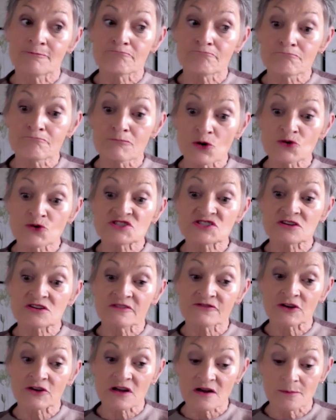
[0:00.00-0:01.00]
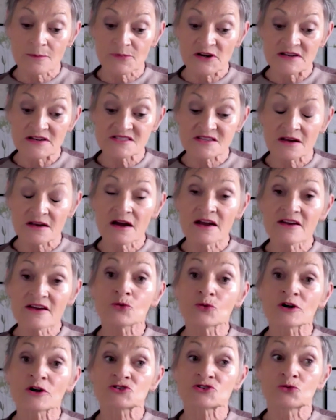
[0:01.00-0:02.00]
most of the companies that i've
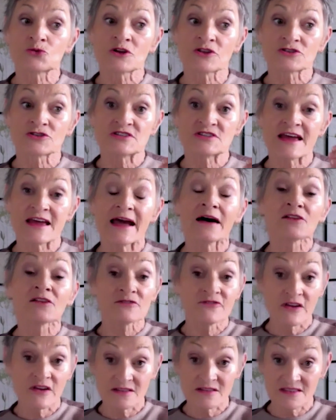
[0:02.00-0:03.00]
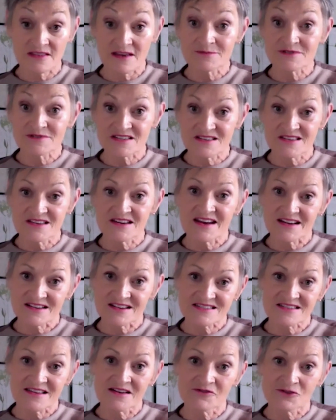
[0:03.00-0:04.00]
worked with to elevate them to the
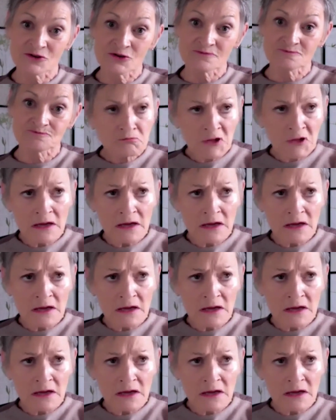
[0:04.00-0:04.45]
next level